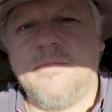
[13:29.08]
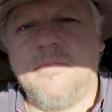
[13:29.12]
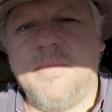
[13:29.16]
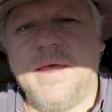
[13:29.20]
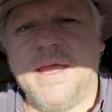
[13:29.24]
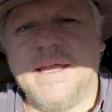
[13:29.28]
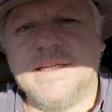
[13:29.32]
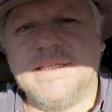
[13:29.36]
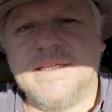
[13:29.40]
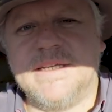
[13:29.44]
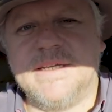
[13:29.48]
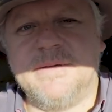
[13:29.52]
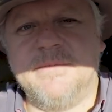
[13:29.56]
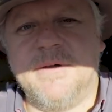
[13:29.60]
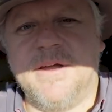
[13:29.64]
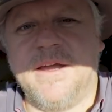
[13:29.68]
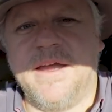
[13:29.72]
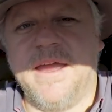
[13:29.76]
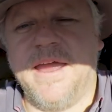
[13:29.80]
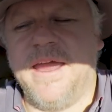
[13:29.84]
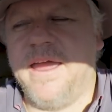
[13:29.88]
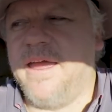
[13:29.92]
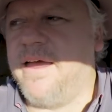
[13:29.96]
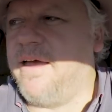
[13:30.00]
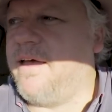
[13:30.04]
Back to
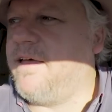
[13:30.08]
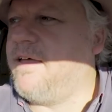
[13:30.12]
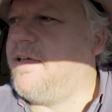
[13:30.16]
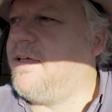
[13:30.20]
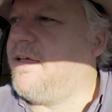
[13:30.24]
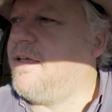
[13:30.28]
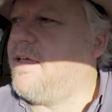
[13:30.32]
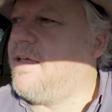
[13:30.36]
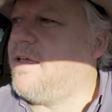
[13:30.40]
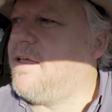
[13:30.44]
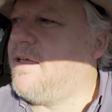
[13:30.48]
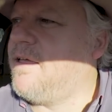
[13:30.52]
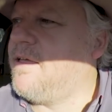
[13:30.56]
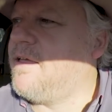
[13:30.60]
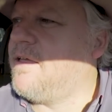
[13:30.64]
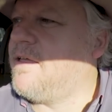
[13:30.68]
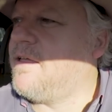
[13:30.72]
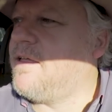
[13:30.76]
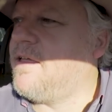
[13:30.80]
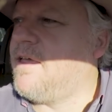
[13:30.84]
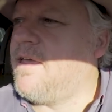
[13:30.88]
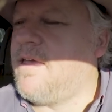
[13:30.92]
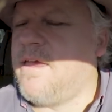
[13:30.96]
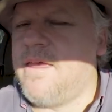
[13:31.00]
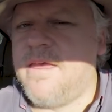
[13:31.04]
my
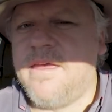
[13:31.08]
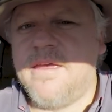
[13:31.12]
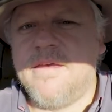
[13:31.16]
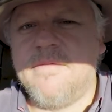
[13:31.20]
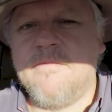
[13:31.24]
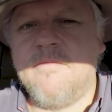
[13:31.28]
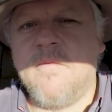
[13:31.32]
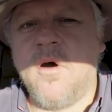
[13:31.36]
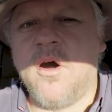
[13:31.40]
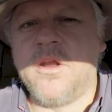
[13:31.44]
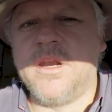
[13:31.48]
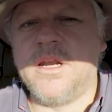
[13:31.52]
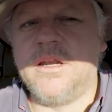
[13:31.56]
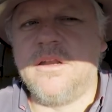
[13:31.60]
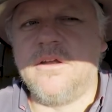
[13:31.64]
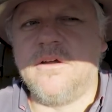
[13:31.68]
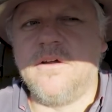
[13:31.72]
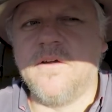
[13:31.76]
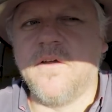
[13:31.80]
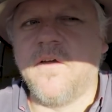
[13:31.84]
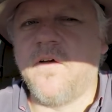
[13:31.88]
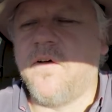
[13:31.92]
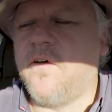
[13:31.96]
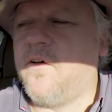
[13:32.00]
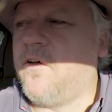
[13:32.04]

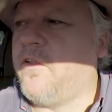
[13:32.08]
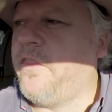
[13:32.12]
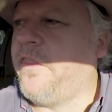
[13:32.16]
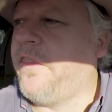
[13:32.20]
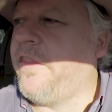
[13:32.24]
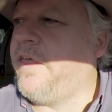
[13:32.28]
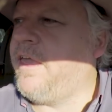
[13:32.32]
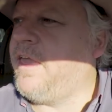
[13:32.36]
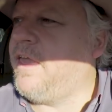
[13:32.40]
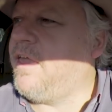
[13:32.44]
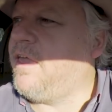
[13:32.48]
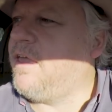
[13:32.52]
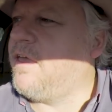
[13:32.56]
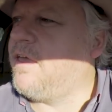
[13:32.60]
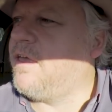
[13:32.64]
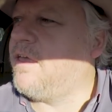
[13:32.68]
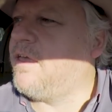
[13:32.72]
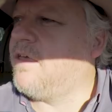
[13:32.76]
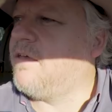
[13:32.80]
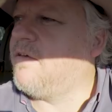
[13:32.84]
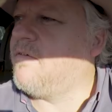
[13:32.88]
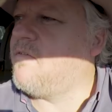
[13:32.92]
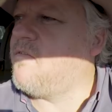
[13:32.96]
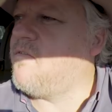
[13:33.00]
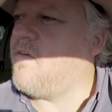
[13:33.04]
monologue on the
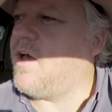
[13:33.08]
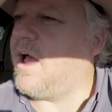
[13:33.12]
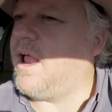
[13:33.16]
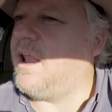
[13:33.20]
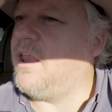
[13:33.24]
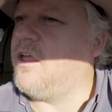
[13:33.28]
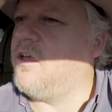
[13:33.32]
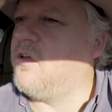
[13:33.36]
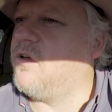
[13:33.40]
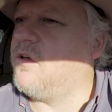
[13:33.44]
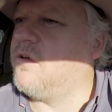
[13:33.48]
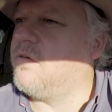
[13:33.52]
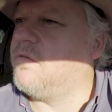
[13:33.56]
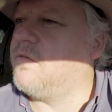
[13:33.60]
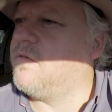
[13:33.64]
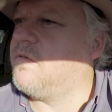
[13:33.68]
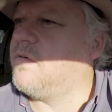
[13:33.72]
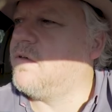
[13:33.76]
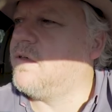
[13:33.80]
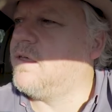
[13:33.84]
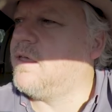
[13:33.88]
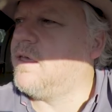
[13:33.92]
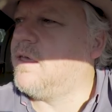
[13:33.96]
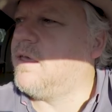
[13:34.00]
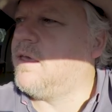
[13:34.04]
value of
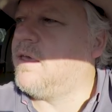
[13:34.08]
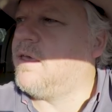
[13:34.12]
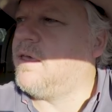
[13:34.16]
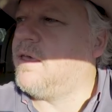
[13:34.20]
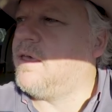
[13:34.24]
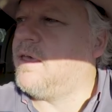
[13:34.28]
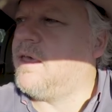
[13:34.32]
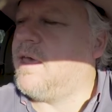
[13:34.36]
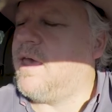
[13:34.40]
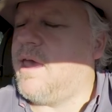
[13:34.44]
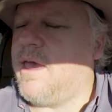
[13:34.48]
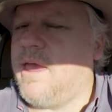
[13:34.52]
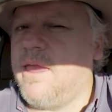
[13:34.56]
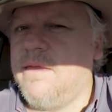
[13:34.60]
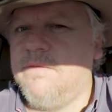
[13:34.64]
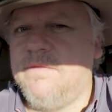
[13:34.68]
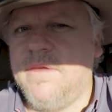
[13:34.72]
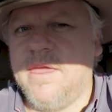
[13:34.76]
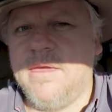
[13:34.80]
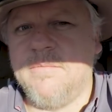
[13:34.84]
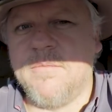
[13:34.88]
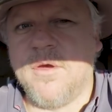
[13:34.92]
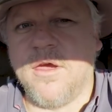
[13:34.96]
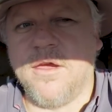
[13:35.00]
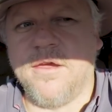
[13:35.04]

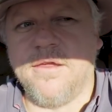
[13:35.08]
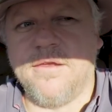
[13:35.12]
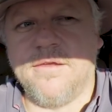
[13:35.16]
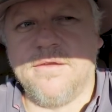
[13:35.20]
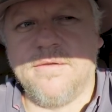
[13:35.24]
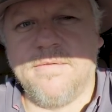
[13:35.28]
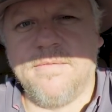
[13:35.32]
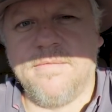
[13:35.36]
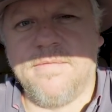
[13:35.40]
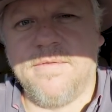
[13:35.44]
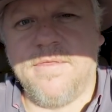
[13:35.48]
AV mode.